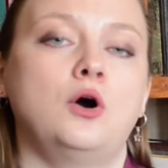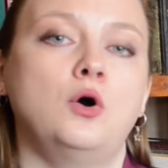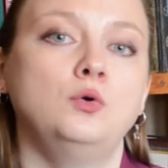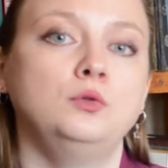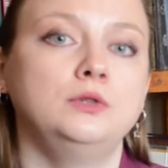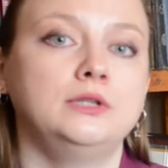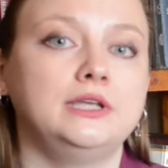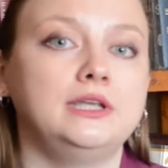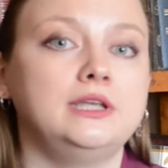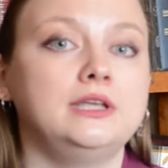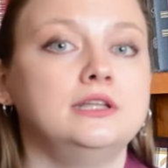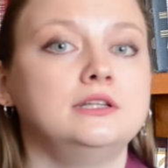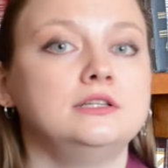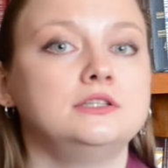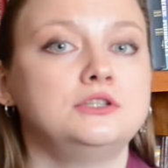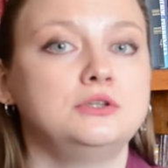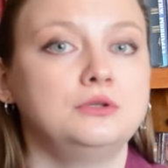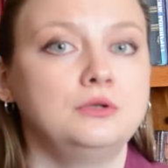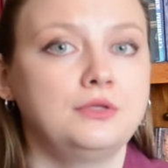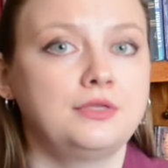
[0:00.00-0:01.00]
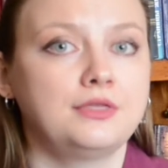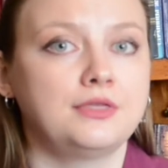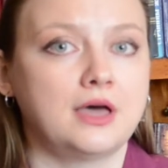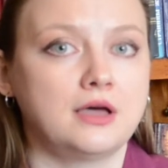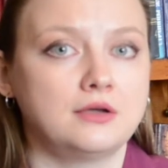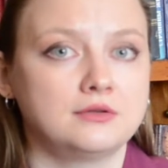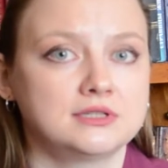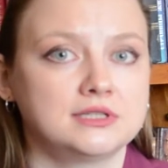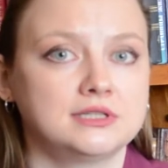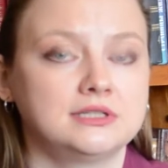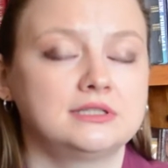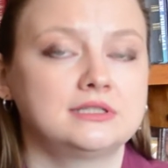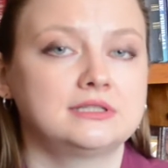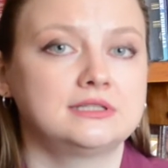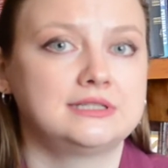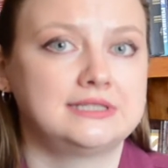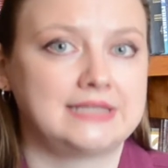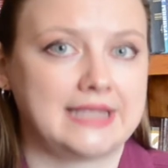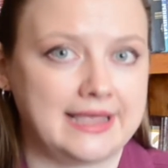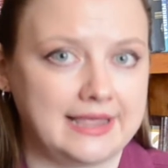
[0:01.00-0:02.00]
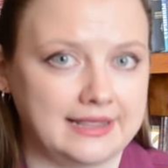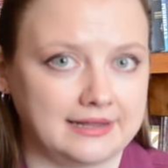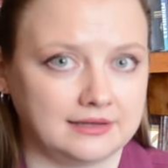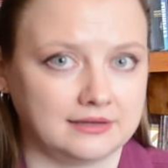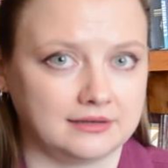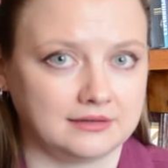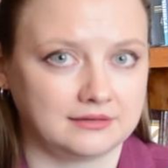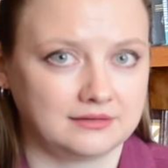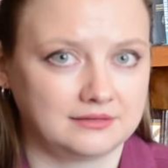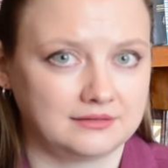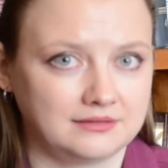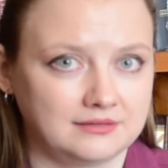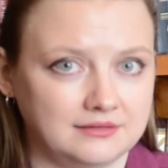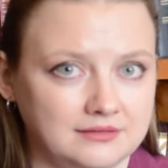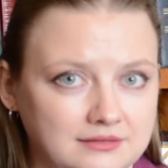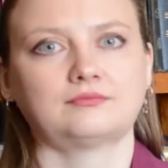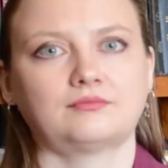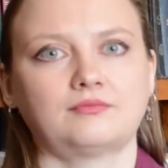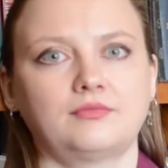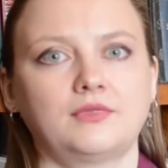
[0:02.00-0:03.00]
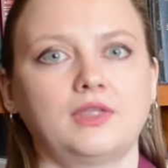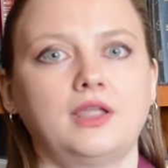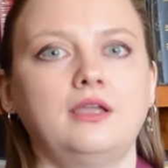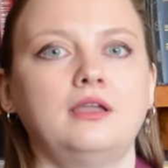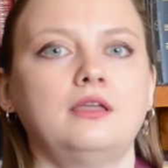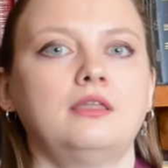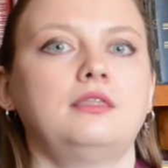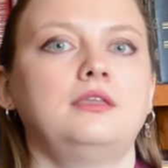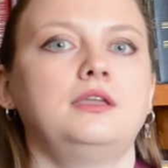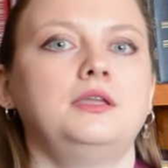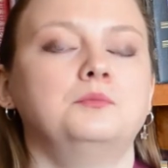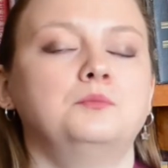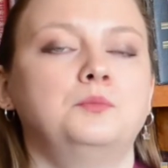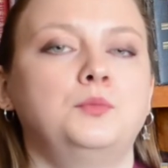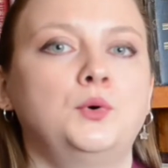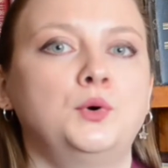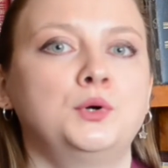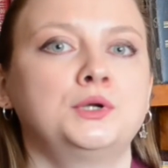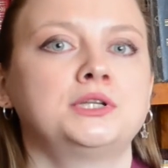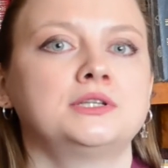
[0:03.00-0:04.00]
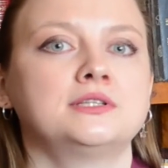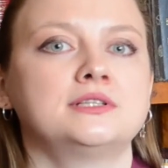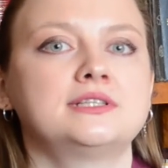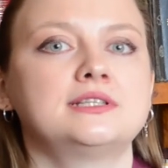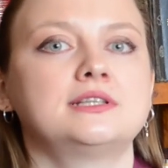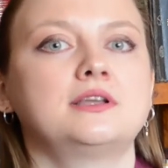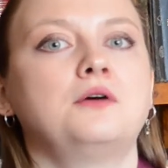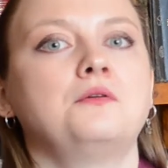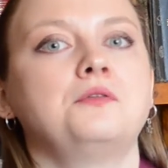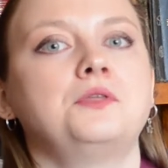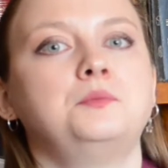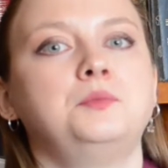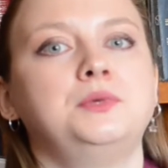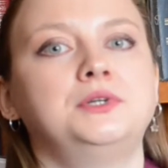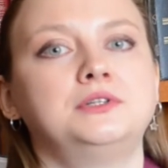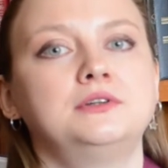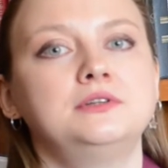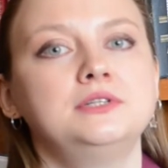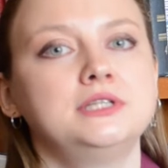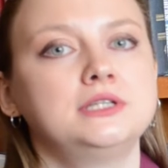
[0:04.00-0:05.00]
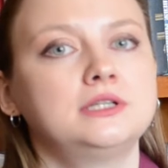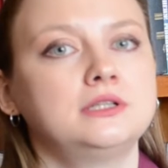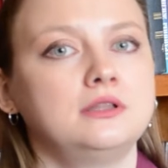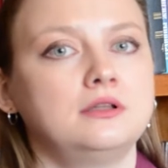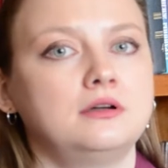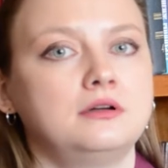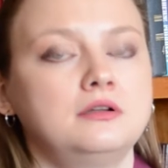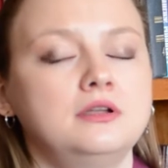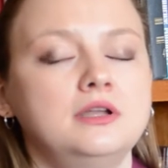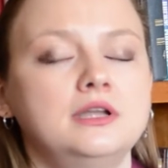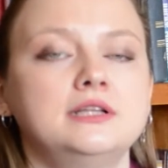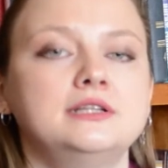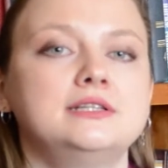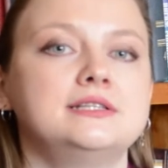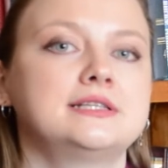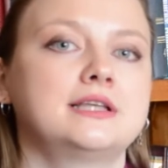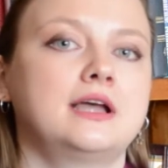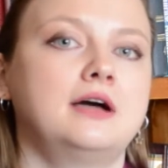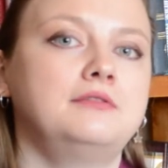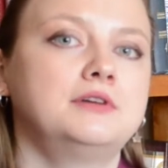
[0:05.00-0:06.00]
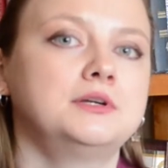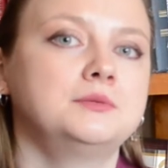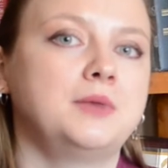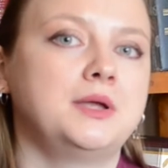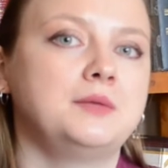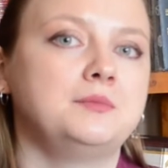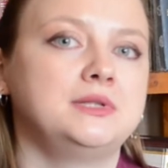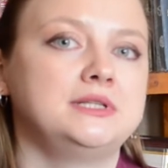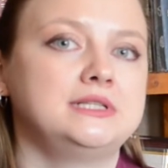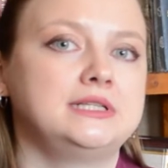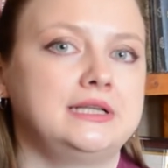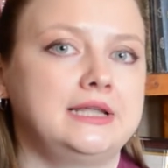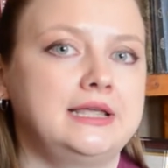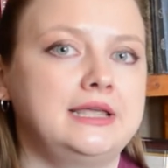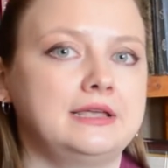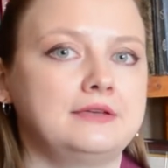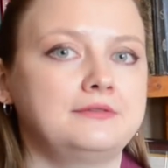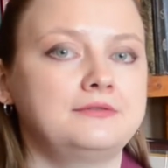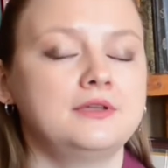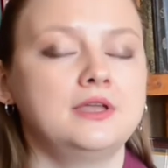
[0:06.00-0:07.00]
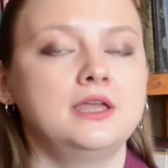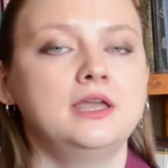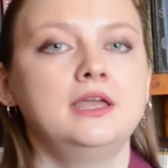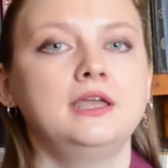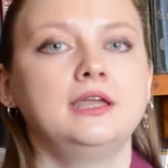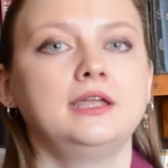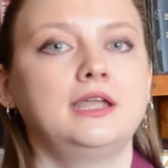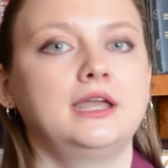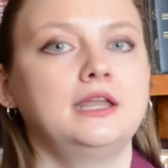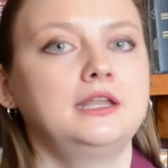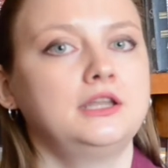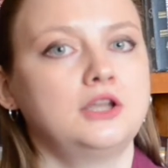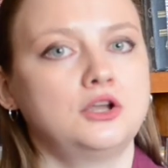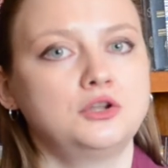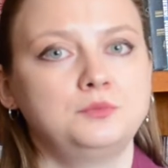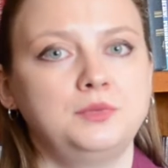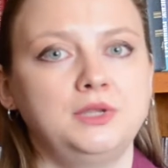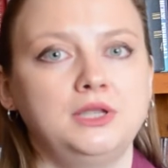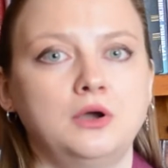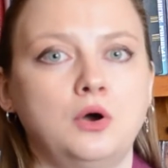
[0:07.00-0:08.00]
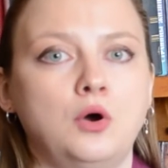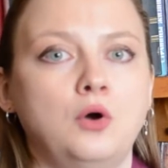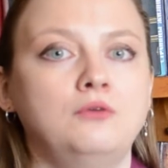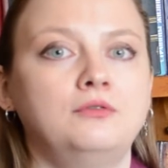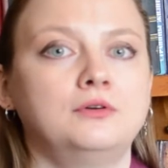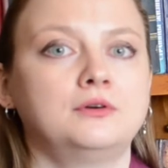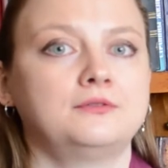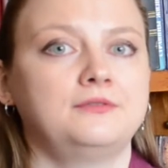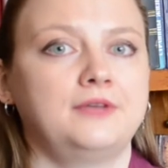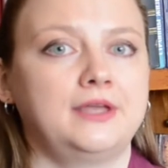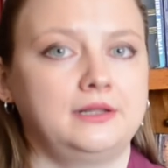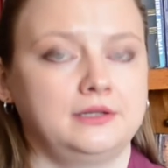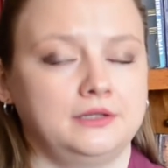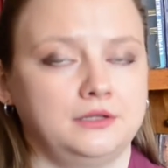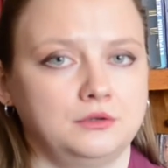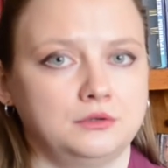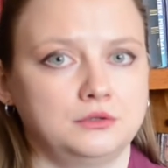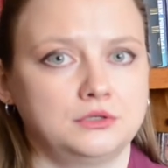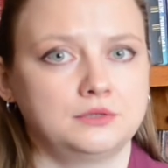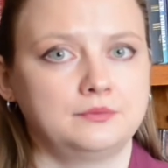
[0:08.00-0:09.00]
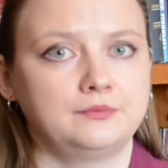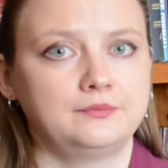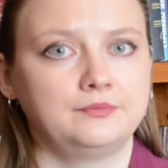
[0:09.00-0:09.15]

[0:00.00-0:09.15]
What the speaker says: only in 2010. The importance of the periodic law discovered by Mendeleev cannot be overvalued.